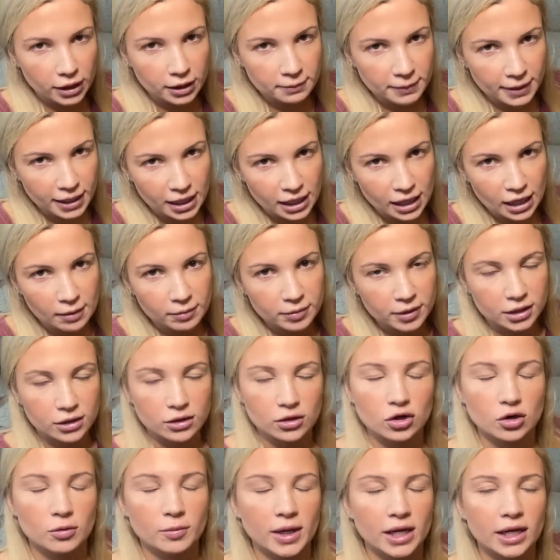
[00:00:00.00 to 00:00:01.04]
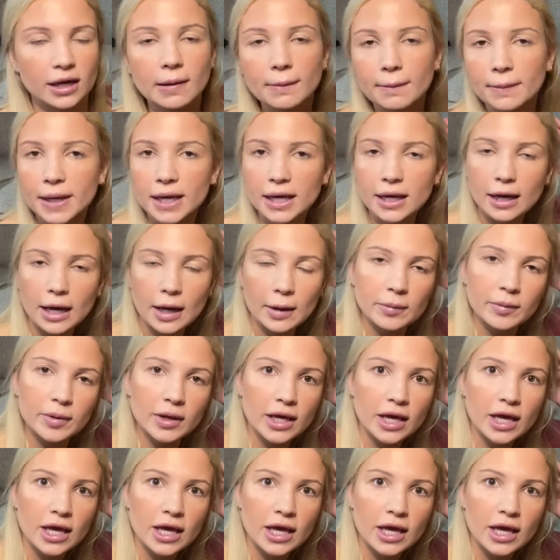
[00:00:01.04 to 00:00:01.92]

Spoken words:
makeup, like the no makeup makeup.